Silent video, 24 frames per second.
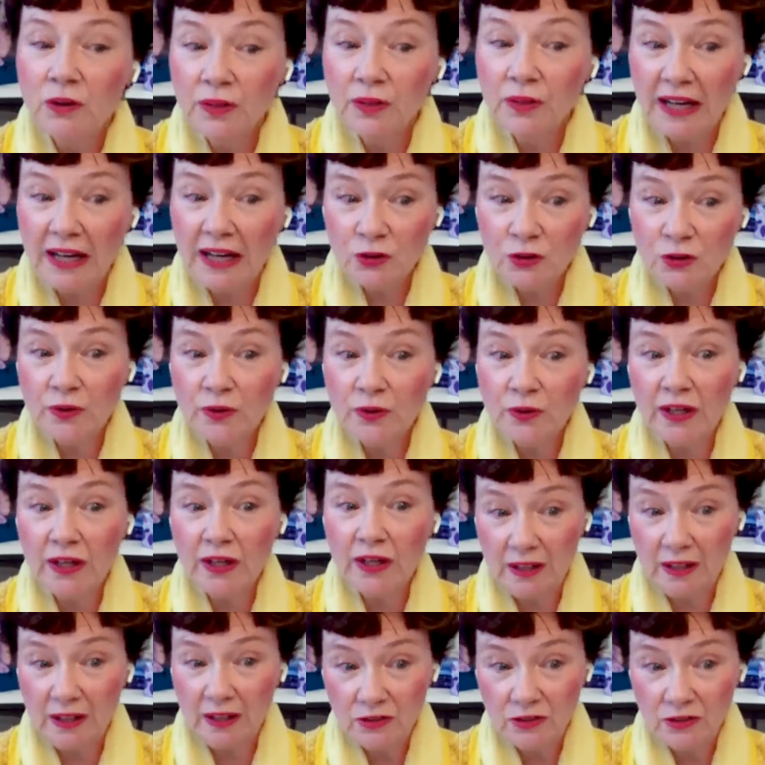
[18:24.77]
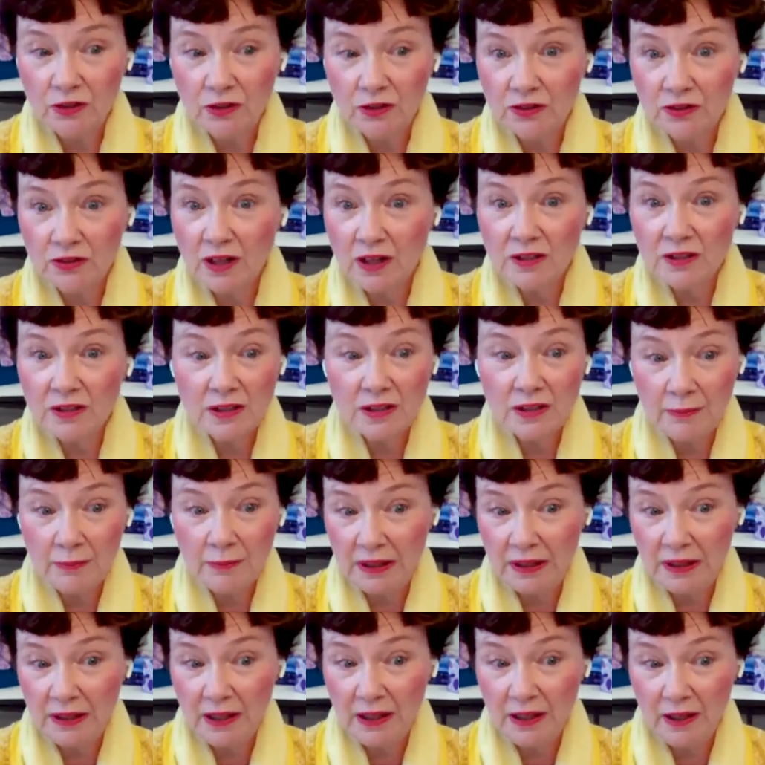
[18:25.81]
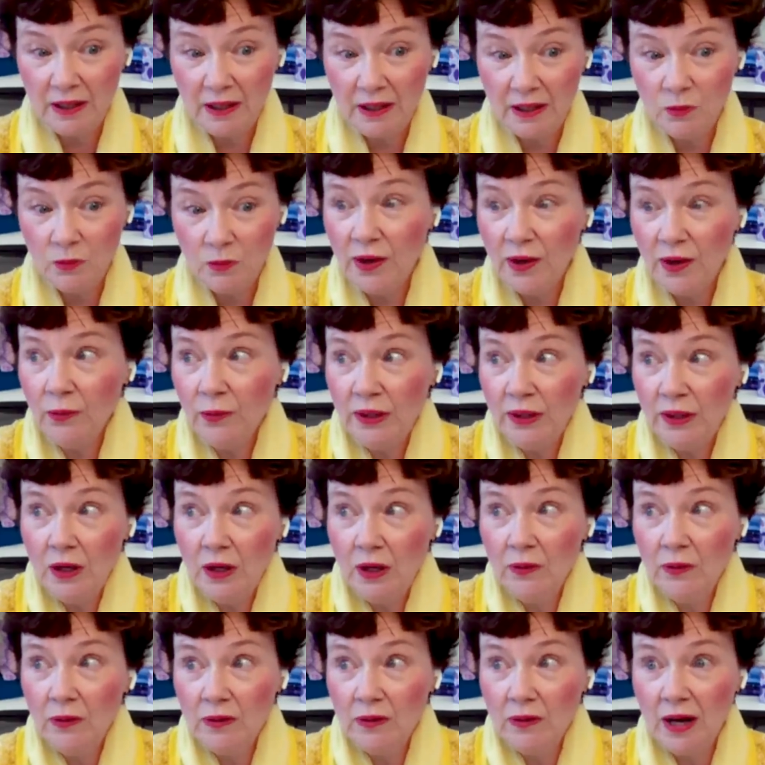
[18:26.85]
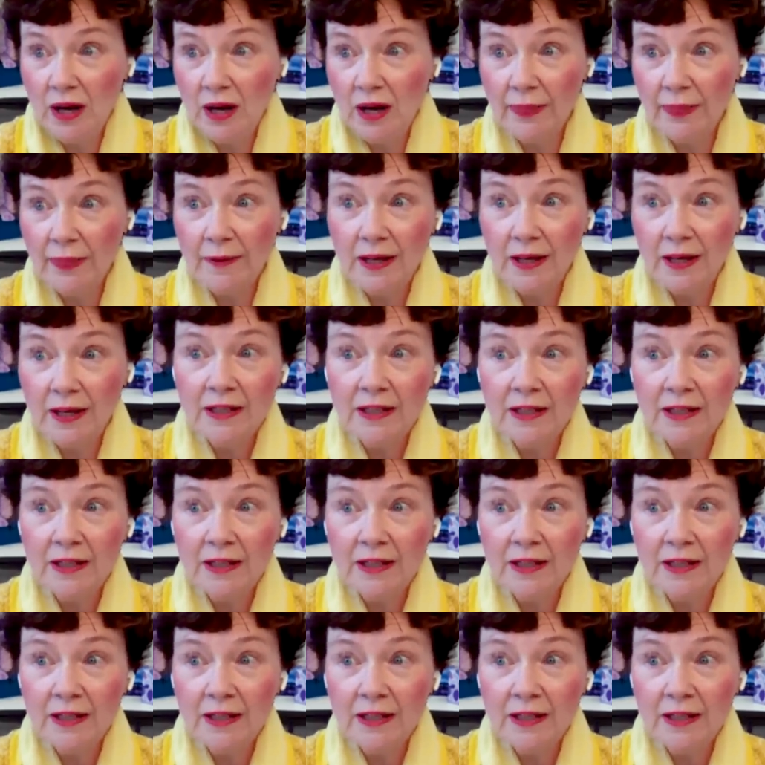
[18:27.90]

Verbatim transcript: So that's where the angels are stepping in, whether we know it or not.